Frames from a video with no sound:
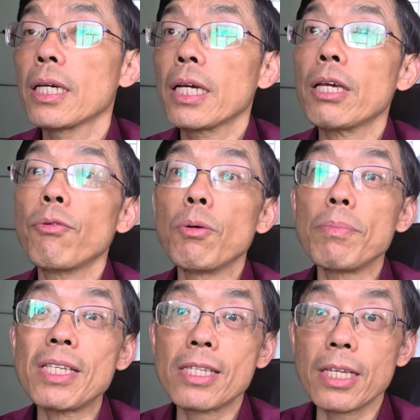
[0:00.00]
he will
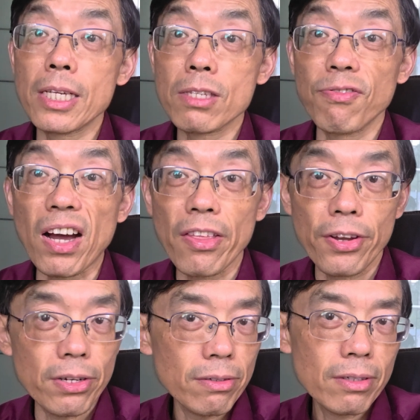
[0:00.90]
miss his
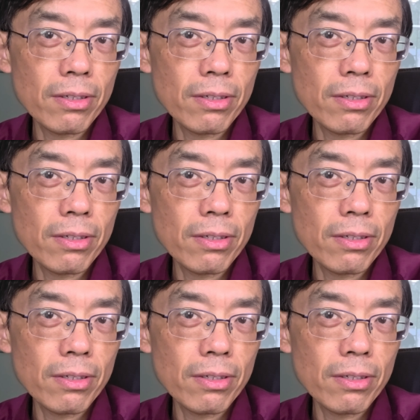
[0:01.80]
father.